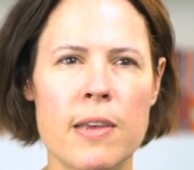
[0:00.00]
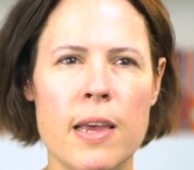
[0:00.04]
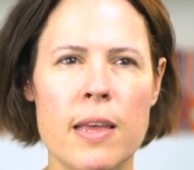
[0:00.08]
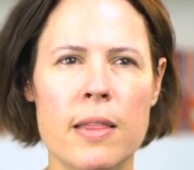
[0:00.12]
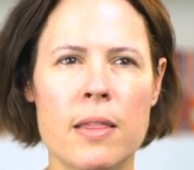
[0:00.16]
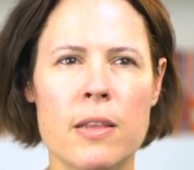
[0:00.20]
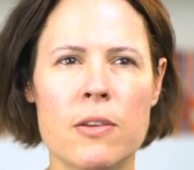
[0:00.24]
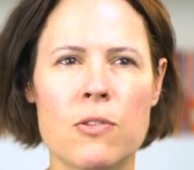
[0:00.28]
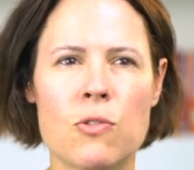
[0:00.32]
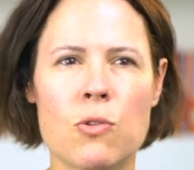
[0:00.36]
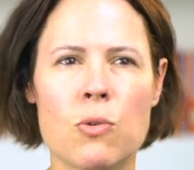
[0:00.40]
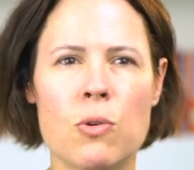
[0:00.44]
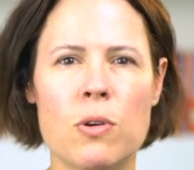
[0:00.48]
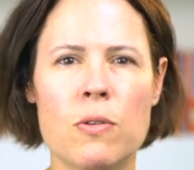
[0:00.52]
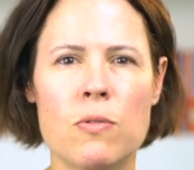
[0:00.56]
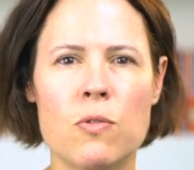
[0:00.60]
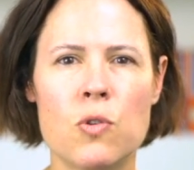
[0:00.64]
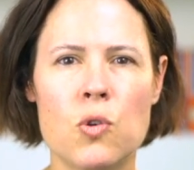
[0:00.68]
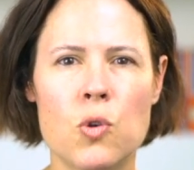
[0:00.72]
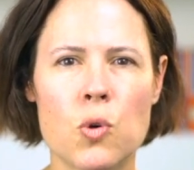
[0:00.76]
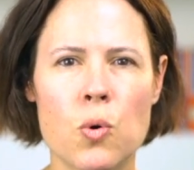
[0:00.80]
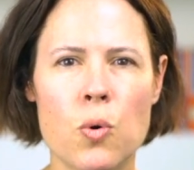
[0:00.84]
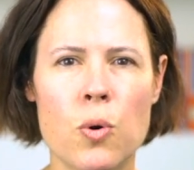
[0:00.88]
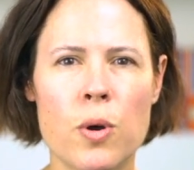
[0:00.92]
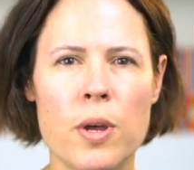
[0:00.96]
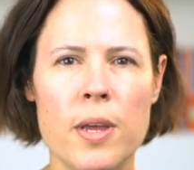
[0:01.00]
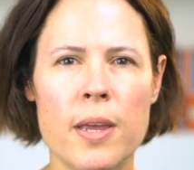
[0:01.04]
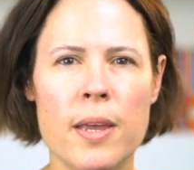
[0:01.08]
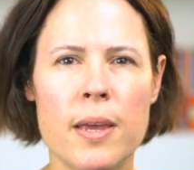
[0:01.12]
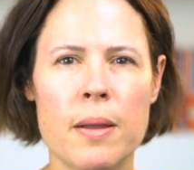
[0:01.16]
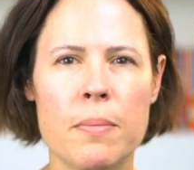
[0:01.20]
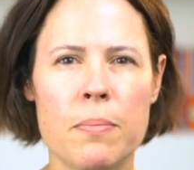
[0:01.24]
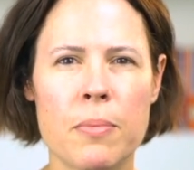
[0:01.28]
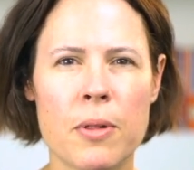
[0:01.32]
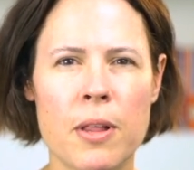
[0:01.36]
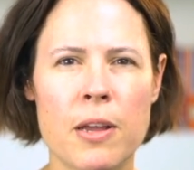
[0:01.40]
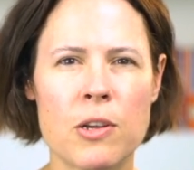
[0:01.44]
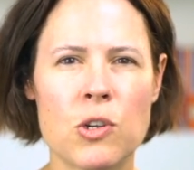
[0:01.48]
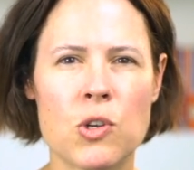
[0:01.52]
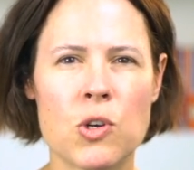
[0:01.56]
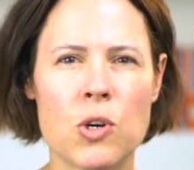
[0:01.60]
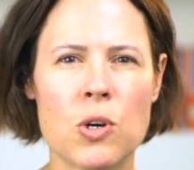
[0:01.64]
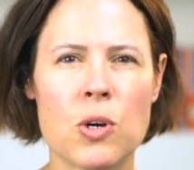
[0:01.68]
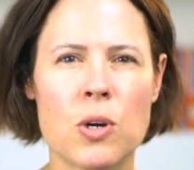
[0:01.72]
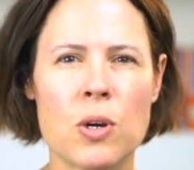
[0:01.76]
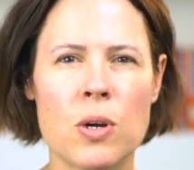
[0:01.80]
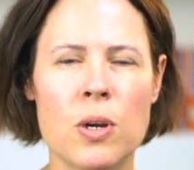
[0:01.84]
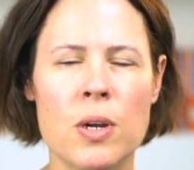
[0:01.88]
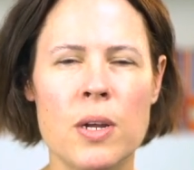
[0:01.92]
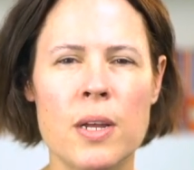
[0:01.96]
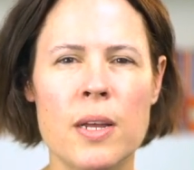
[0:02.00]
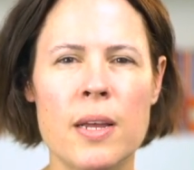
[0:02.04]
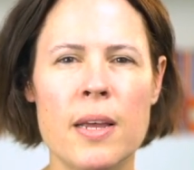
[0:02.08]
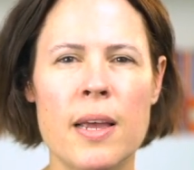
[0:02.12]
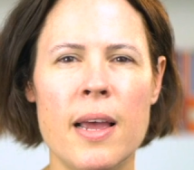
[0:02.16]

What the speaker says: and the sort of joy and pleasure